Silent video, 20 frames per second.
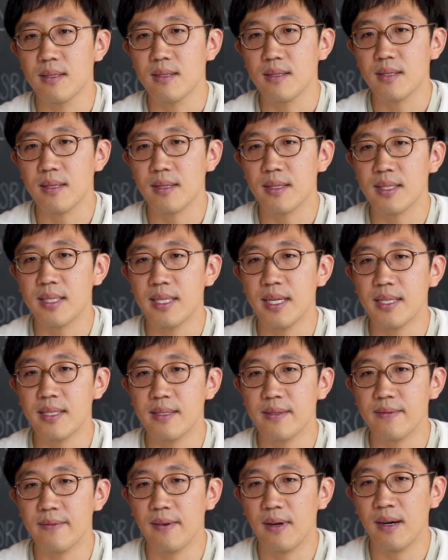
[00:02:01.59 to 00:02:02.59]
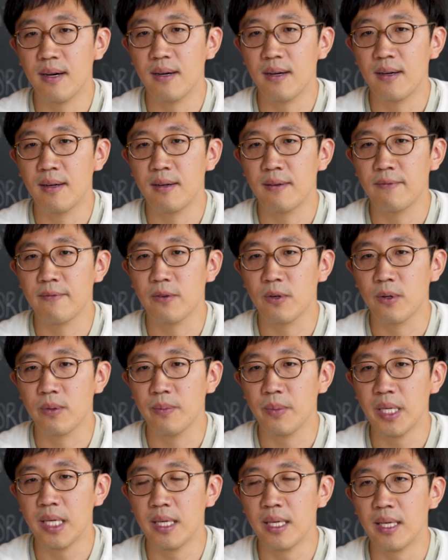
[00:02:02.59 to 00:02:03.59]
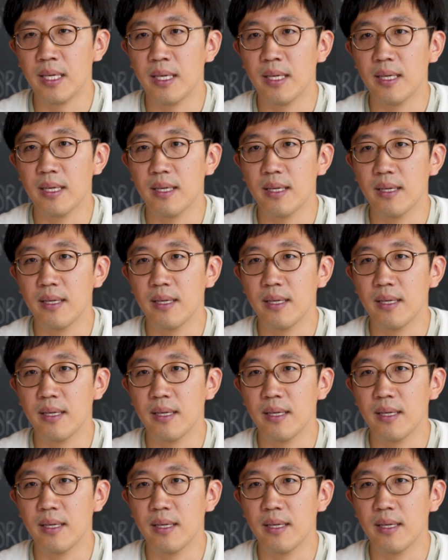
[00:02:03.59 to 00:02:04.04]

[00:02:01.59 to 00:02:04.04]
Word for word: Success uh, for me